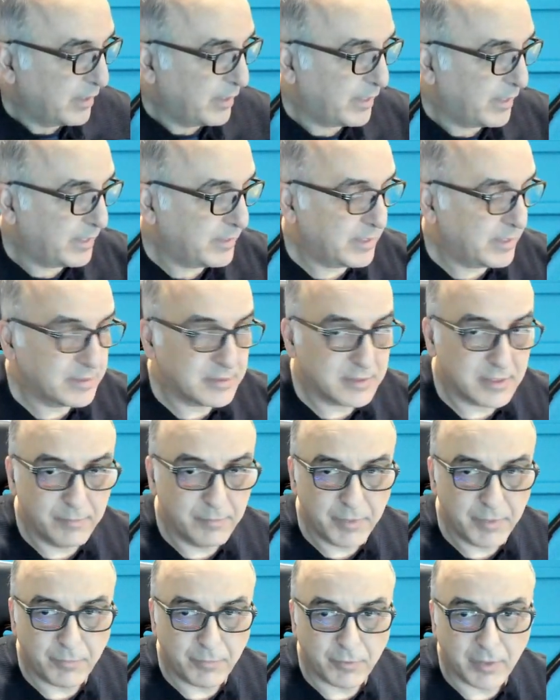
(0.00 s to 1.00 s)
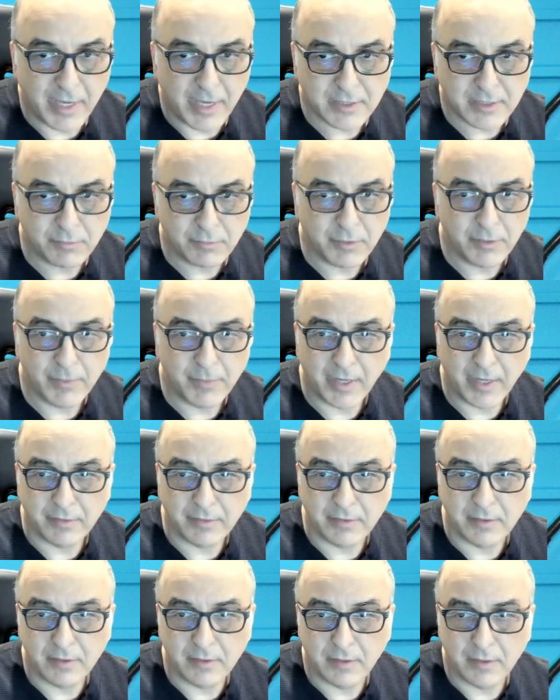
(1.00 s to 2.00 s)
and then some people ask me about
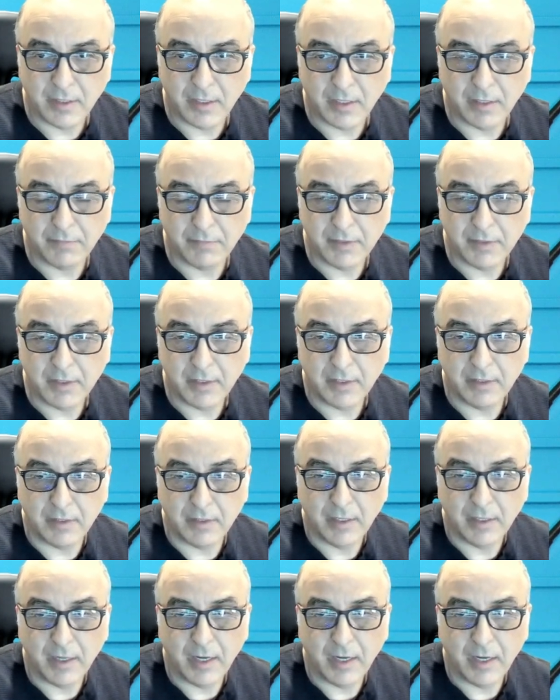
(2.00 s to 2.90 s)
the